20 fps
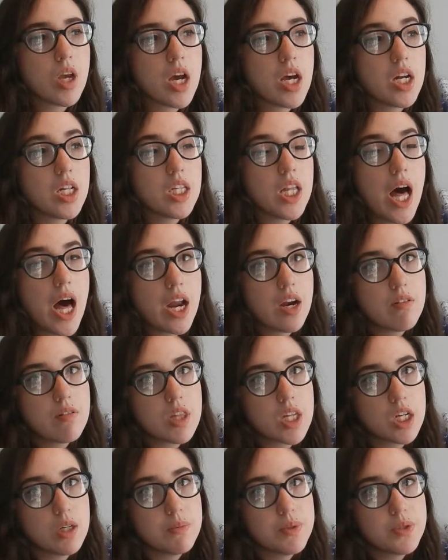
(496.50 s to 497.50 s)
a lot of
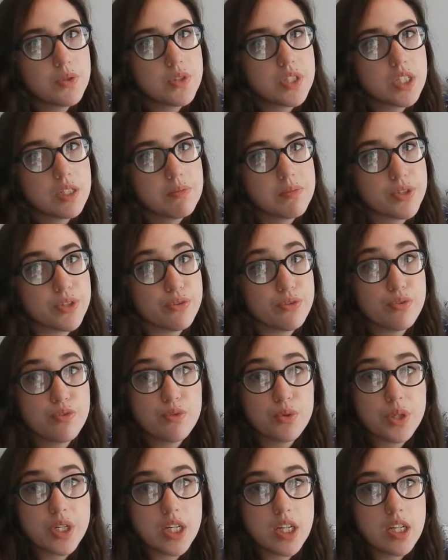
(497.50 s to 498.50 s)
their museums are
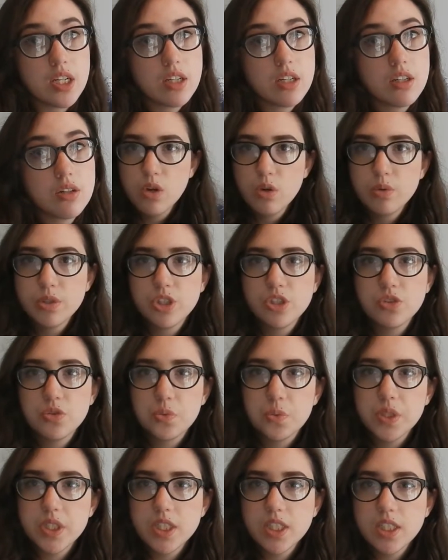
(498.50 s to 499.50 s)
free, which
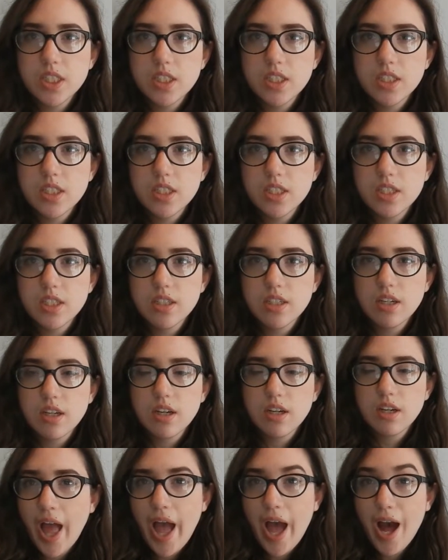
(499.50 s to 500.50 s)
is really
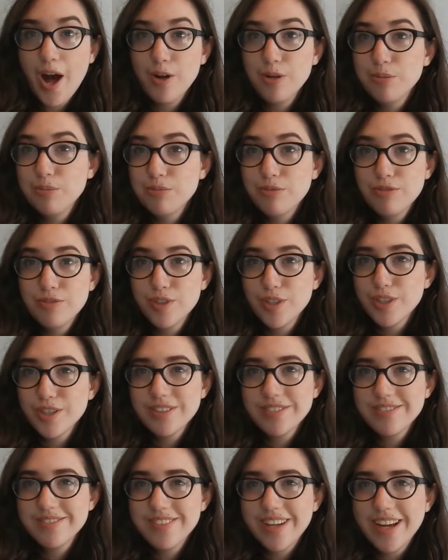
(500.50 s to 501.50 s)

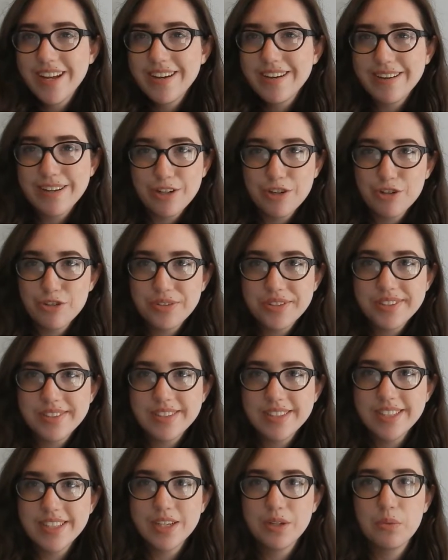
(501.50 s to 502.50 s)
helpful and
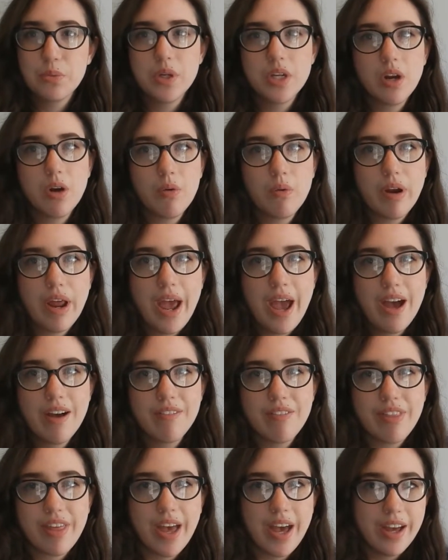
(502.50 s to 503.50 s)
interesting, and we don't
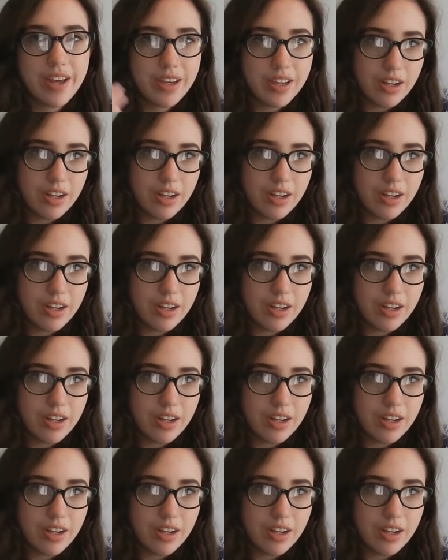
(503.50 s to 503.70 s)
have that